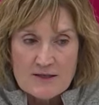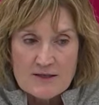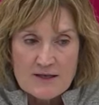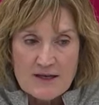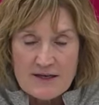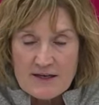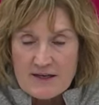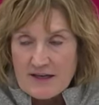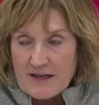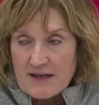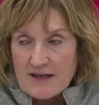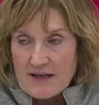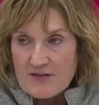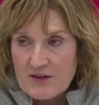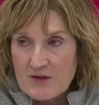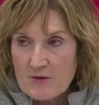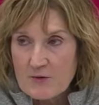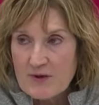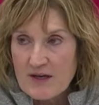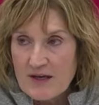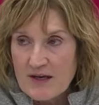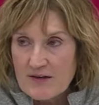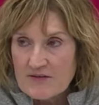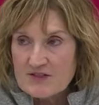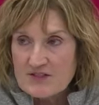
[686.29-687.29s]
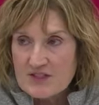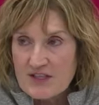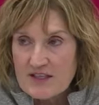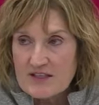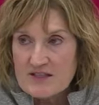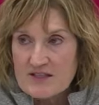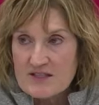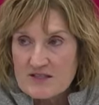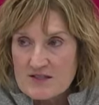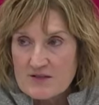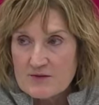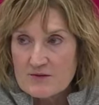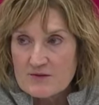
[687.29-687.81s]
and again, I think we have a
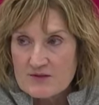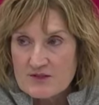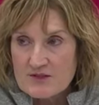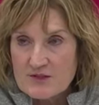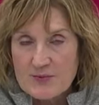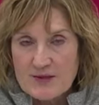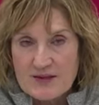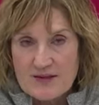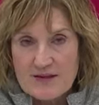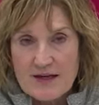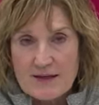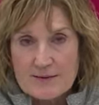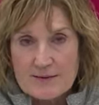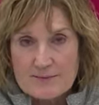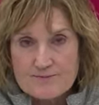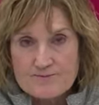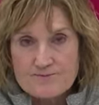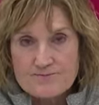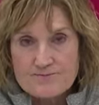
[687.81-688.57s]
chance to, to be that.